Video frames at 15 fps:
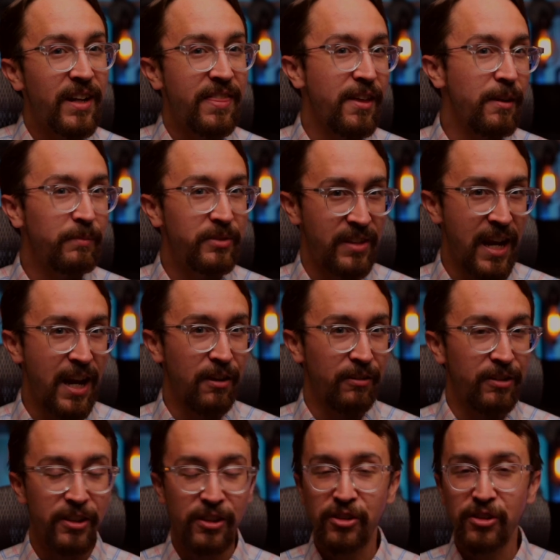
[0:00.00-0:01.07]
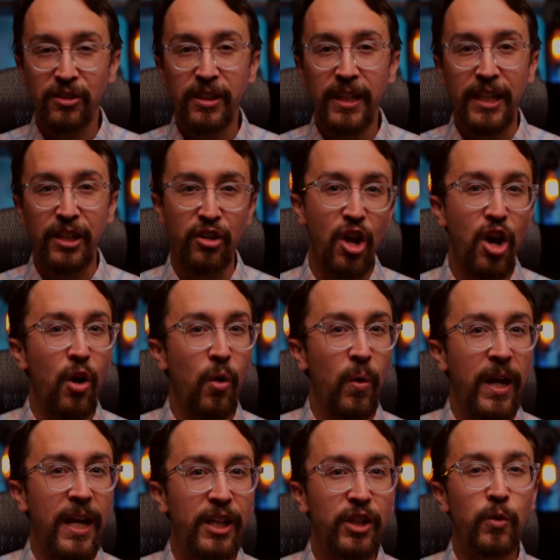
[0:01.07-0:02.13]
a thumbs down. You can just click
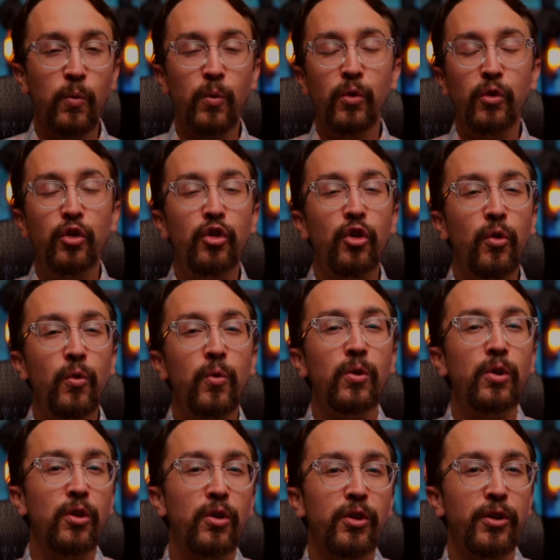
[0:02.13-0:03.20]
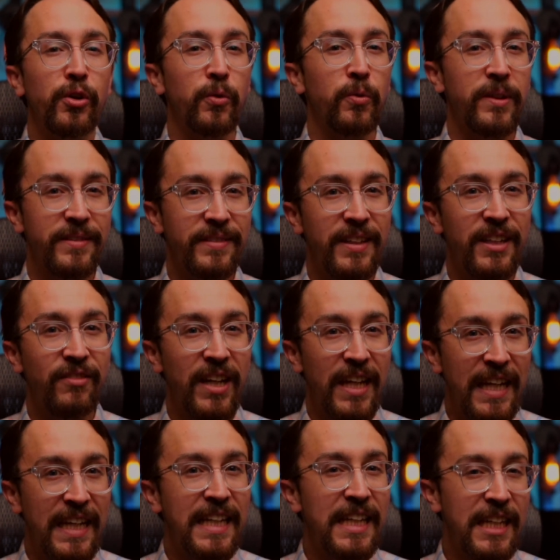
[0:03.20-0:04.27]
no, and you will no longer receive
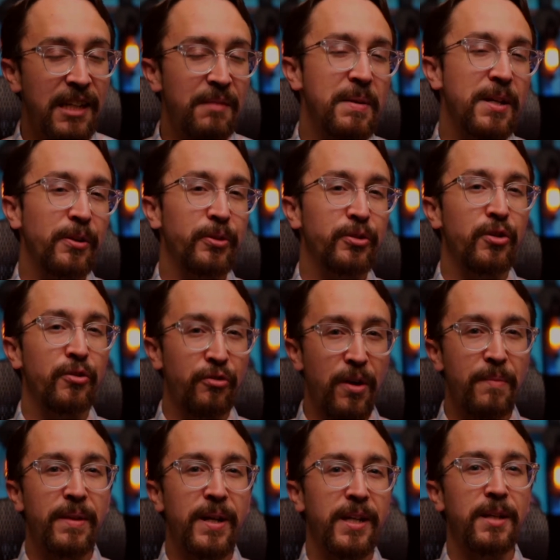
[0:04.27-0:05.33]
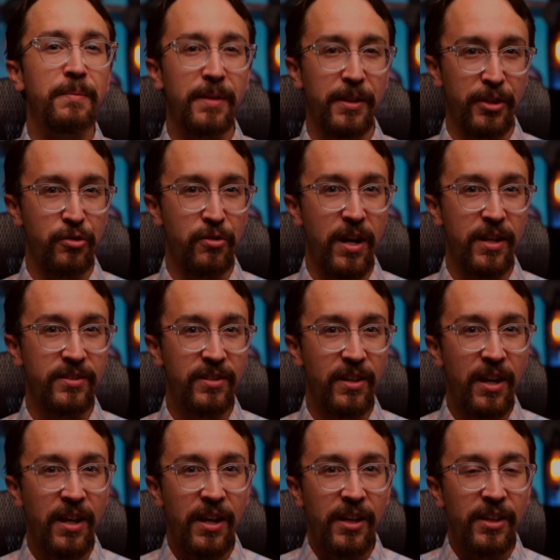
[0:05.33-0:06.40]
any emails from that email address.
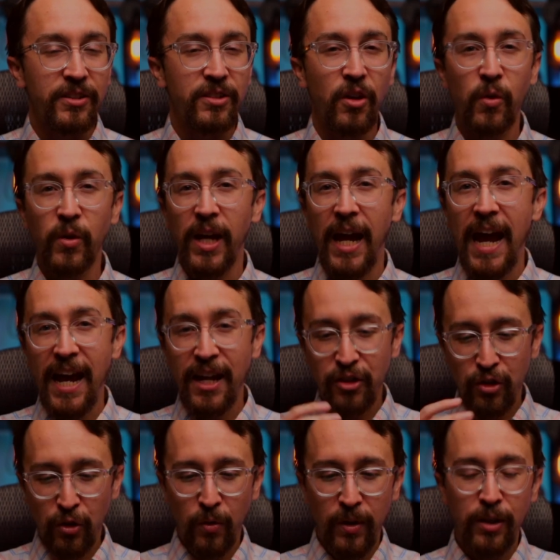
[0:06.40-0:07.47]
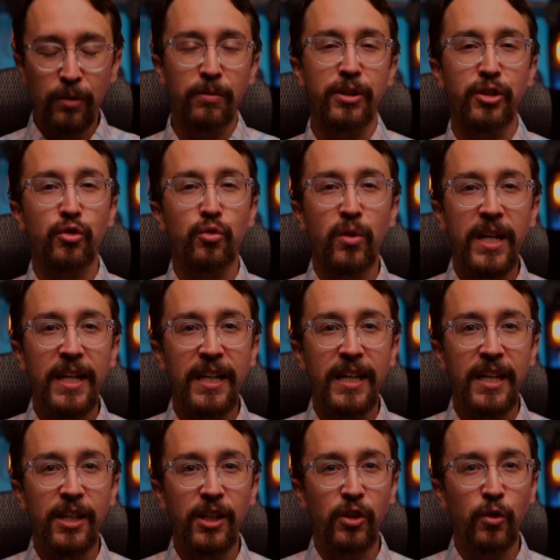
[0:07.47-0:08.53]
So, as you're going through and training
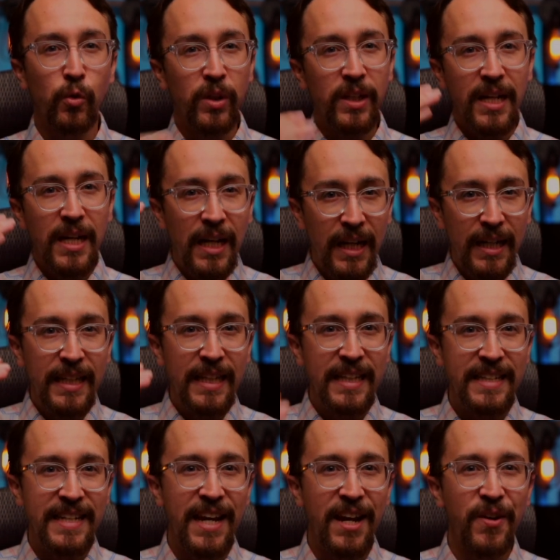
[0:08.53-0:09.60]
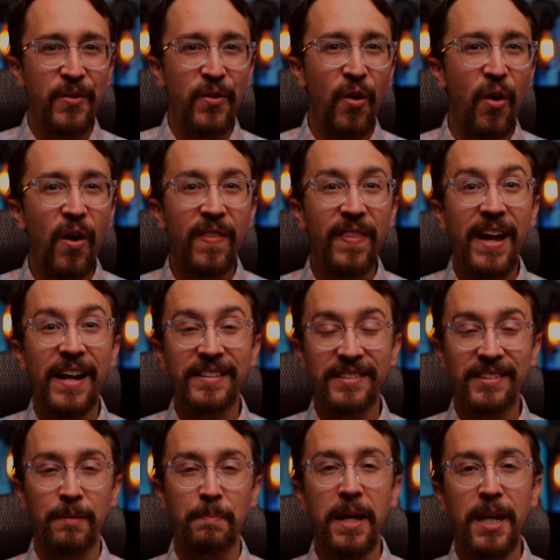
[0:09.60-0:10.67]
it, you're cutting down on that
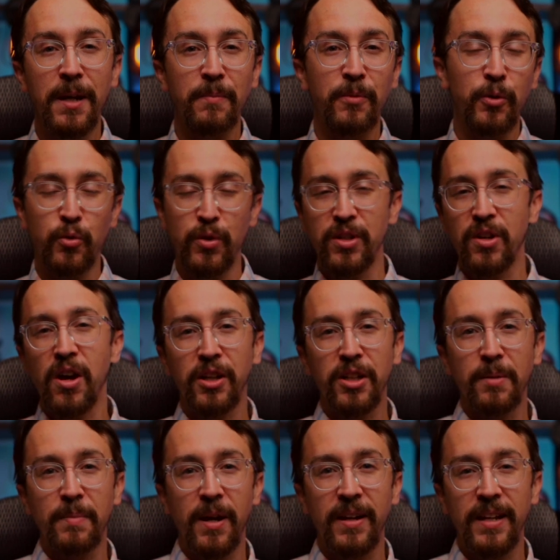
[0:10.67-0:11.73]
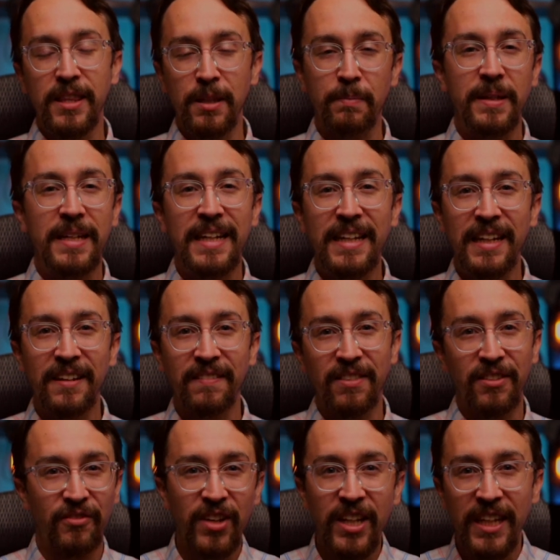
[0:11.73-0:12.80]
spam, which we talked about at the beginning of
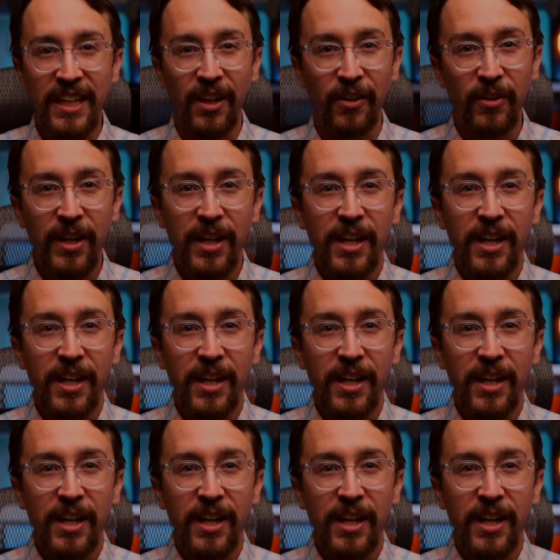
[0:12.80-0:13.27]
the video,